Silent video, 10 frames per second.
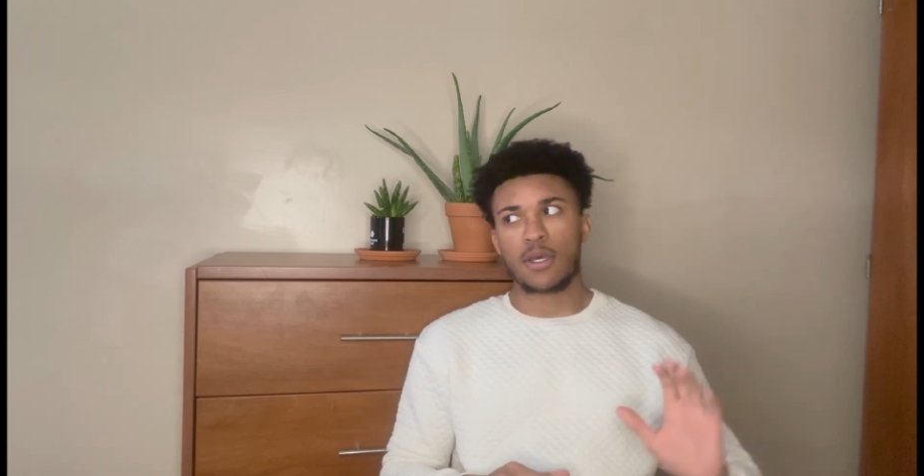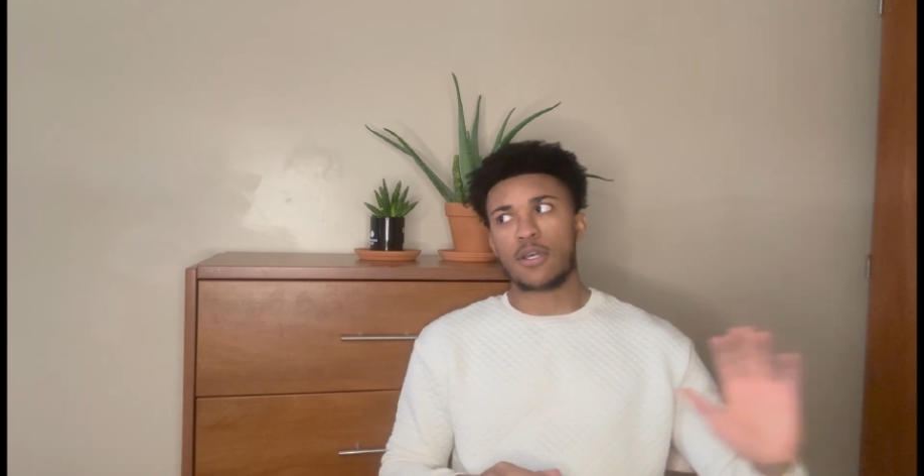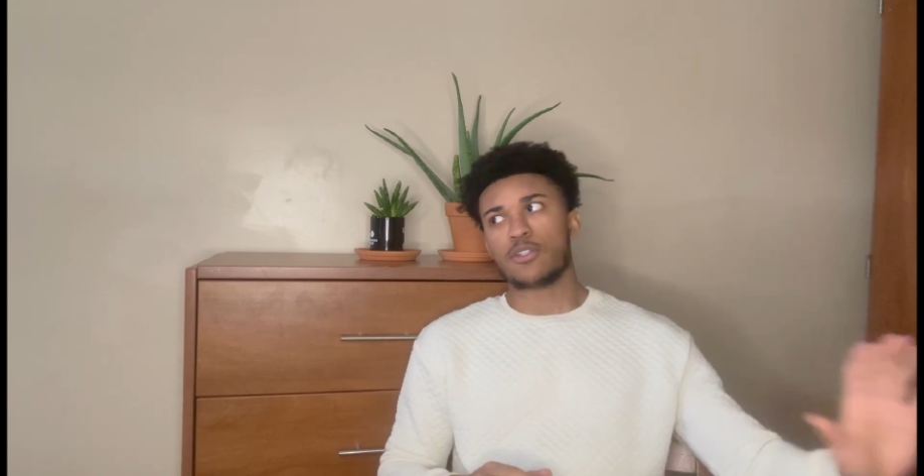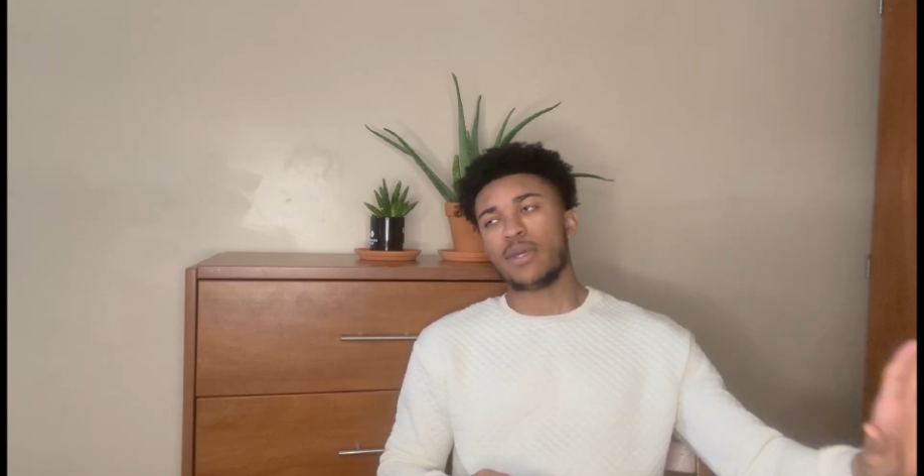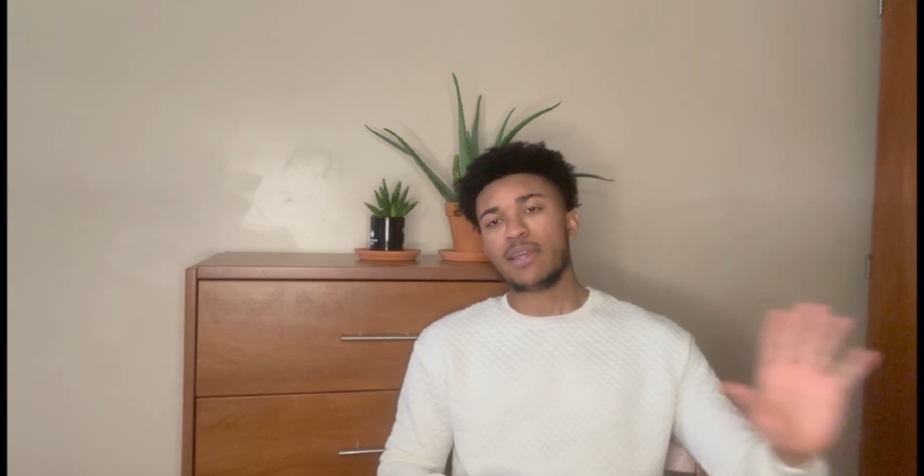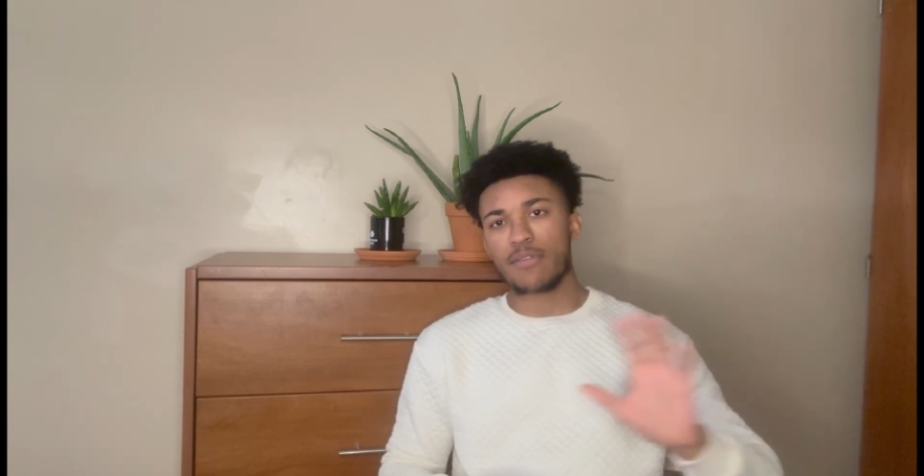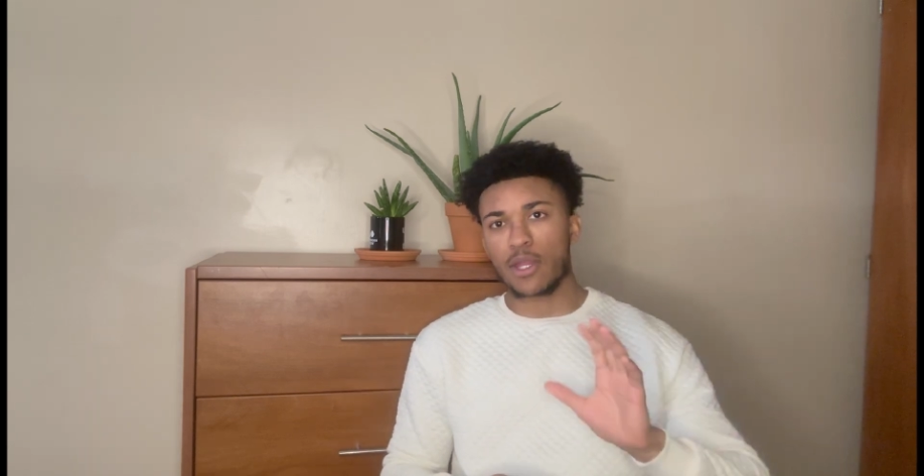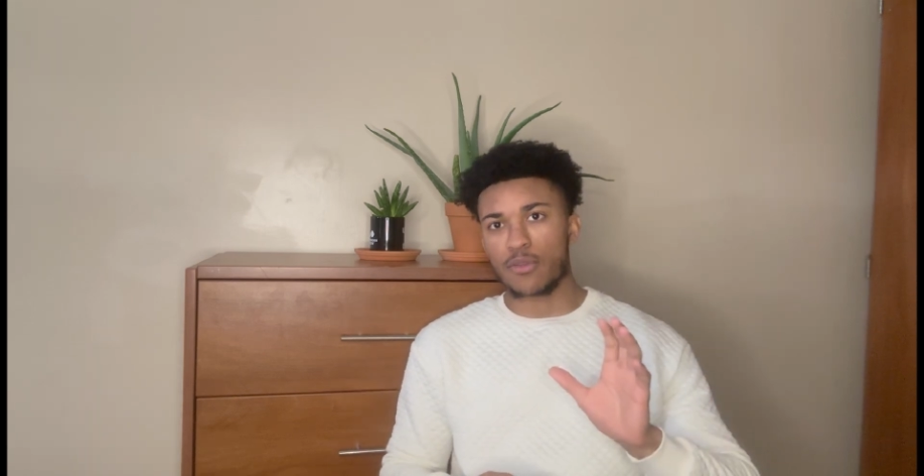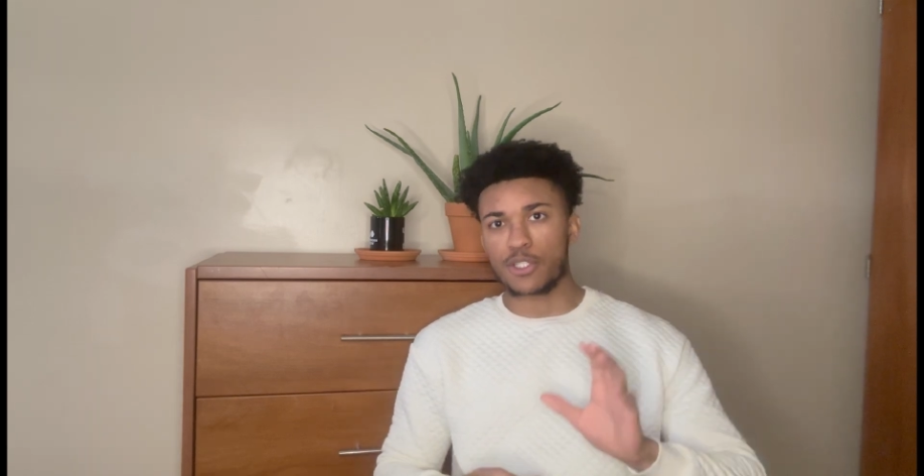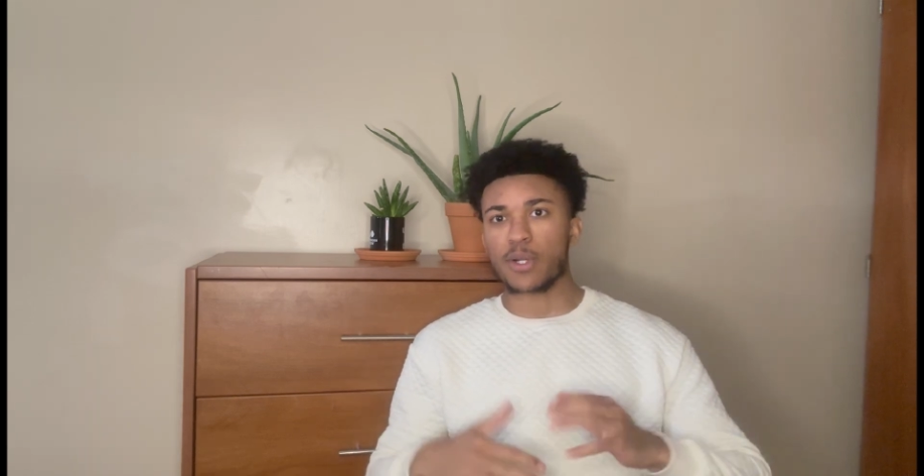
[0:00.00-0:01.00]
So even
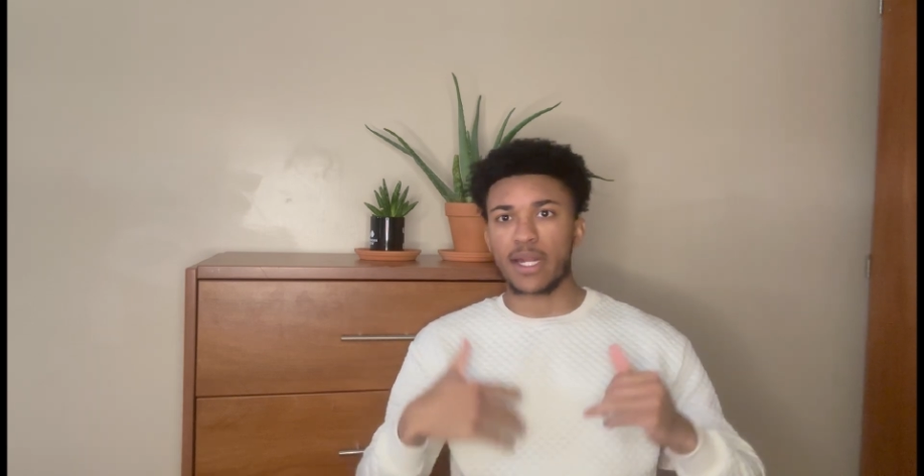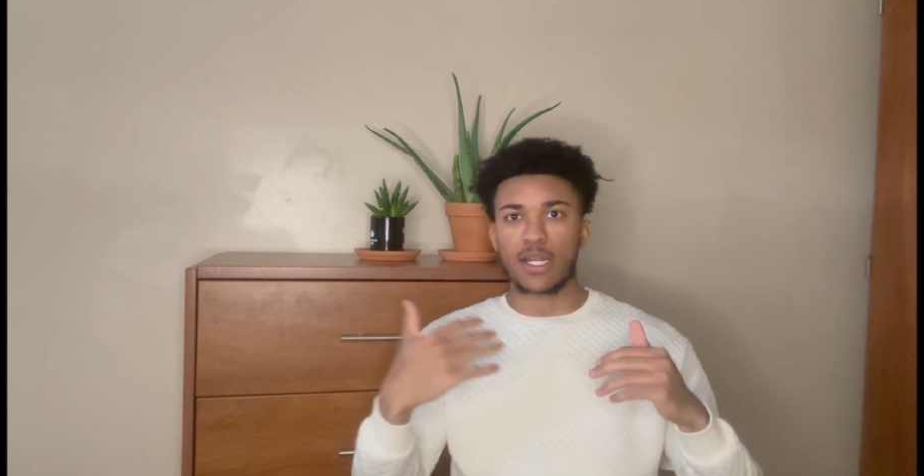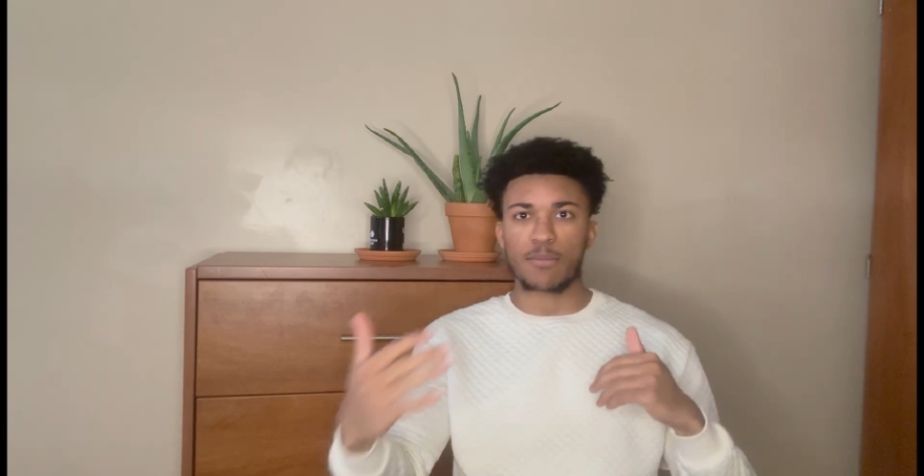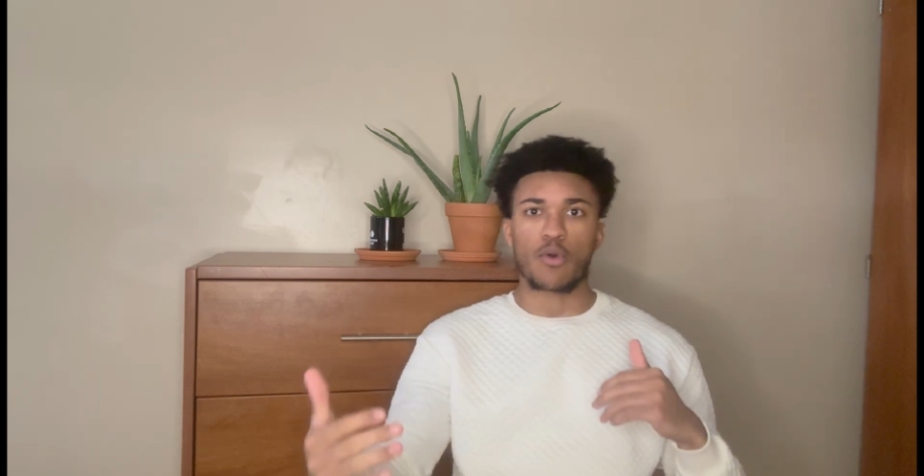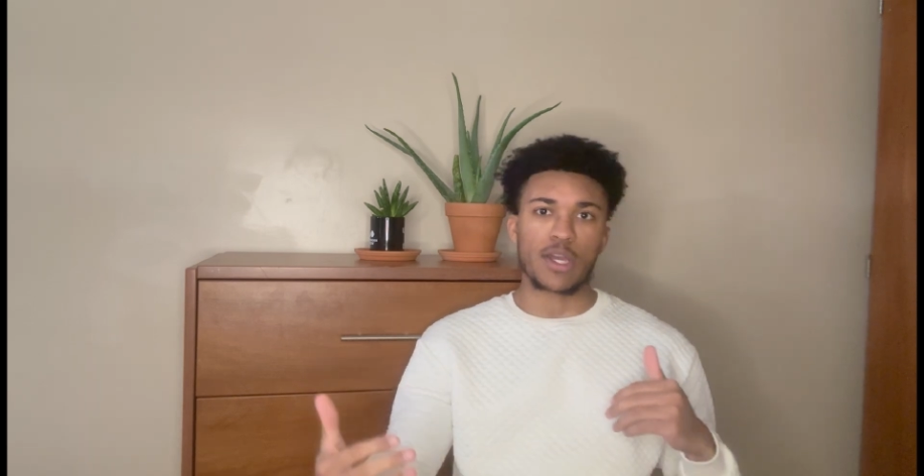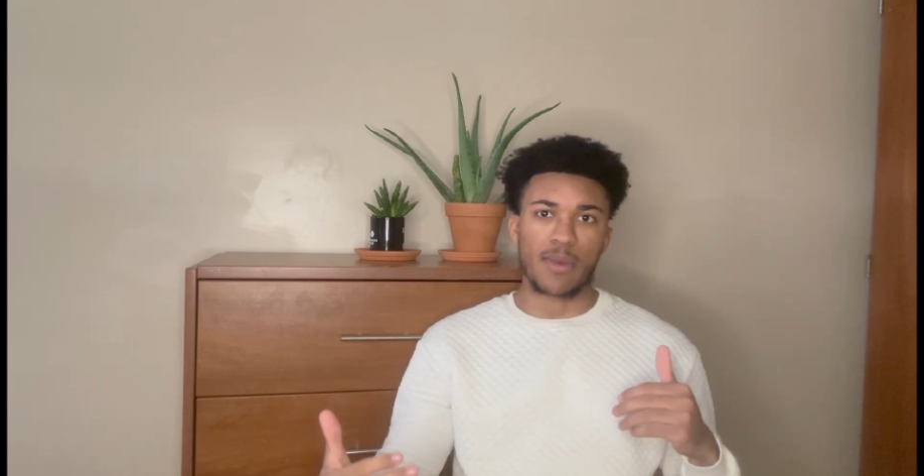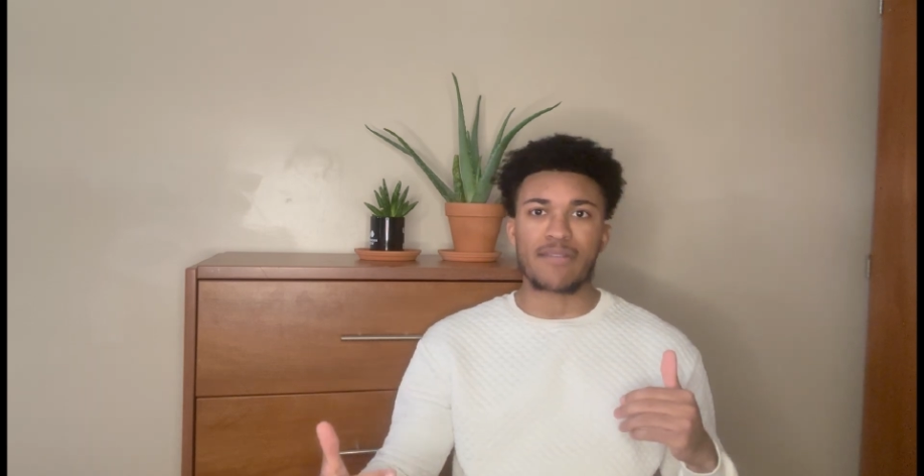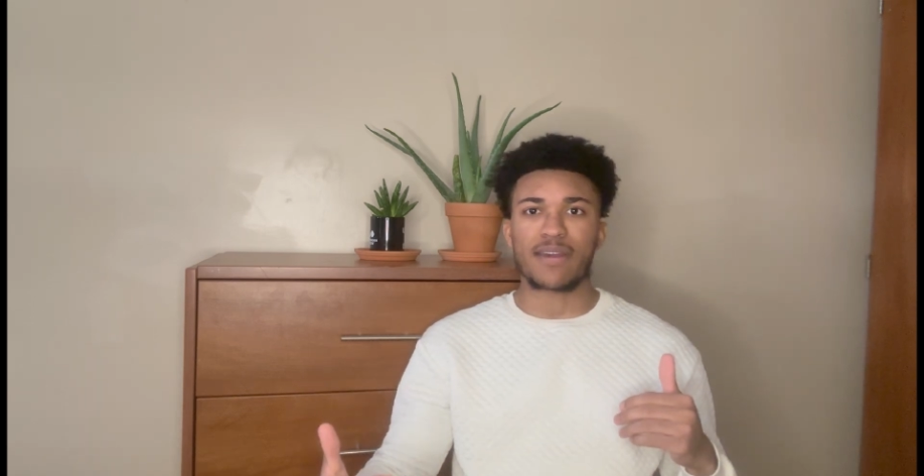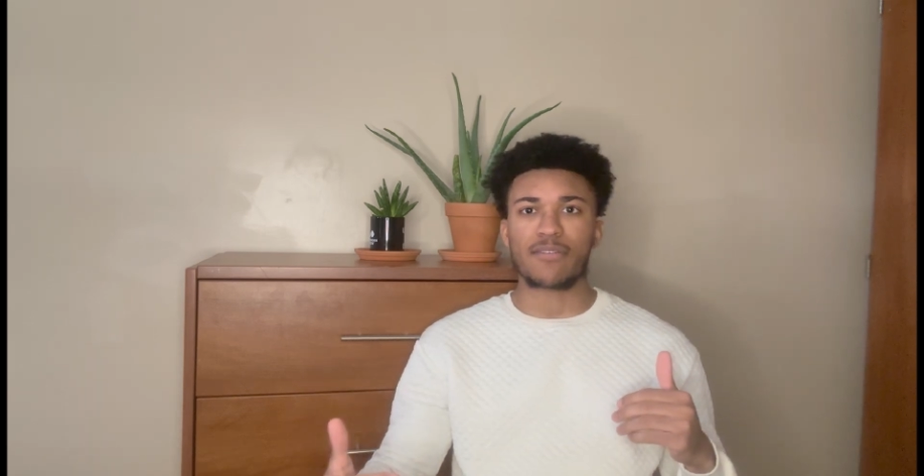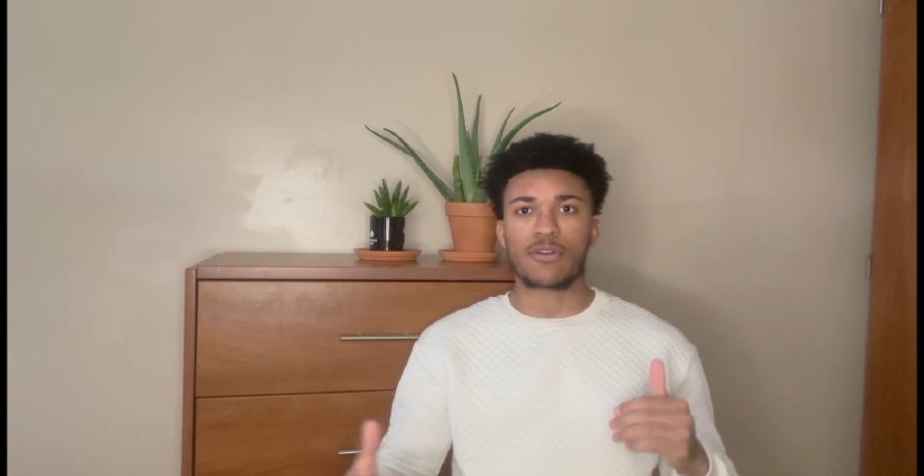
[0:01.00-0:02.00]
though the trade ended up going in my
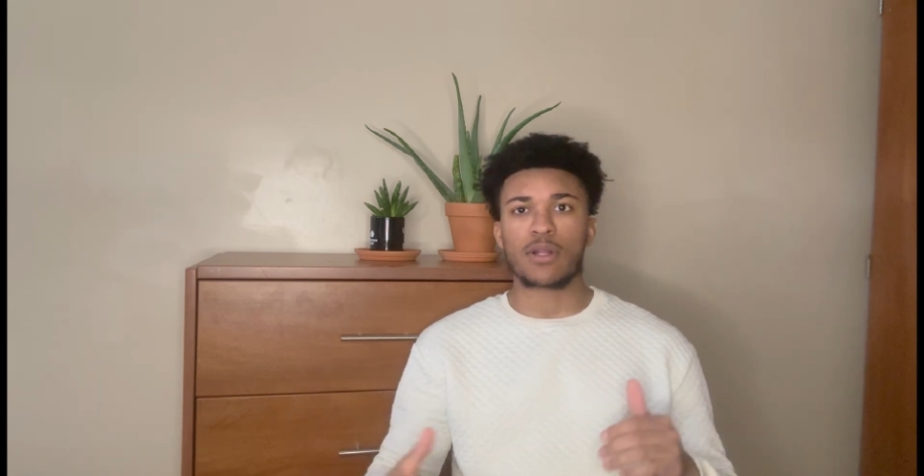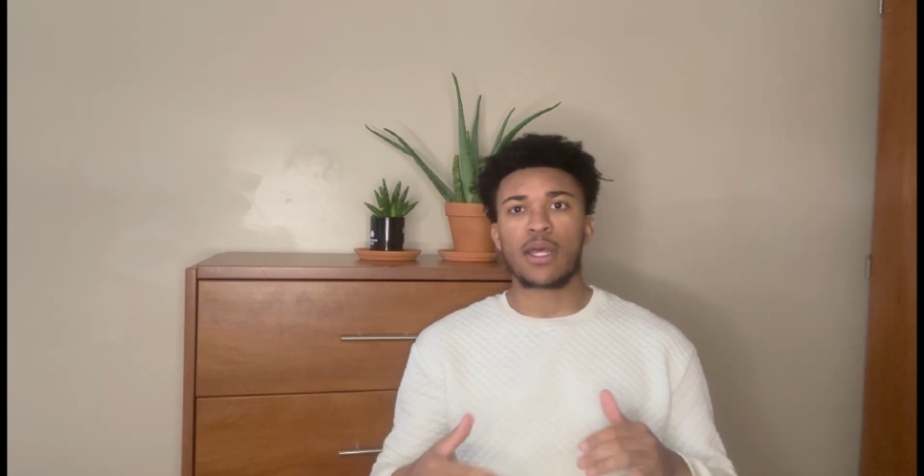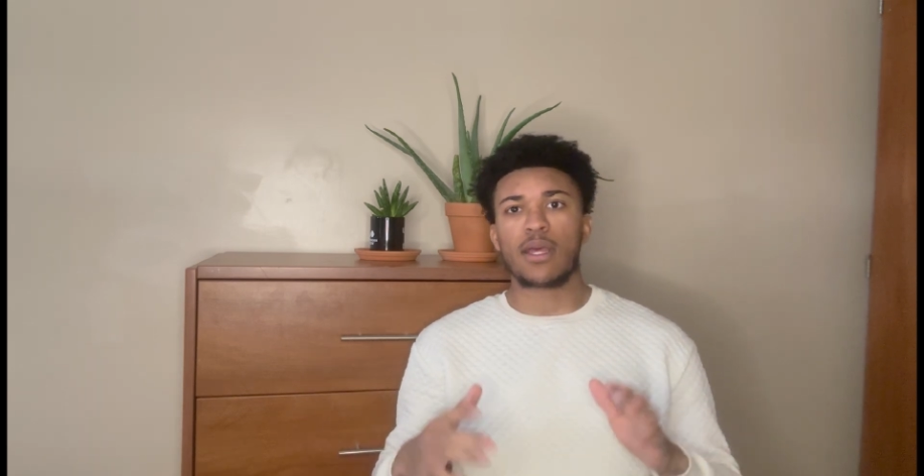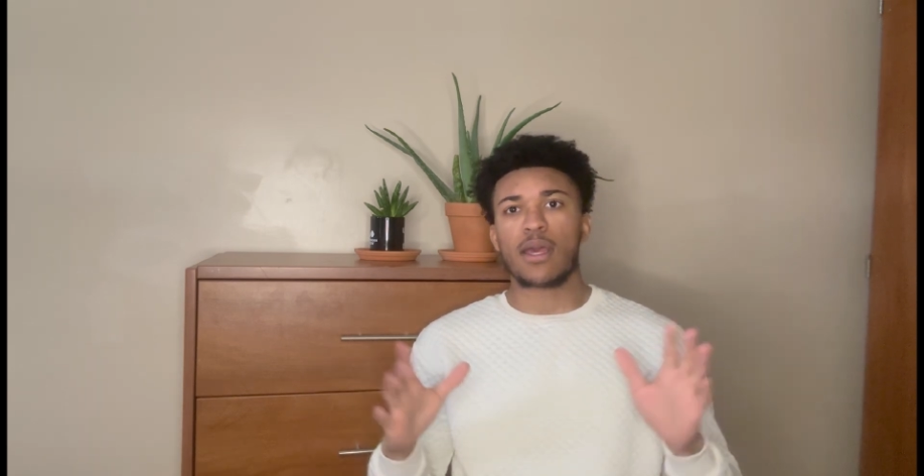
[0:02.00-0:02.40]
favor,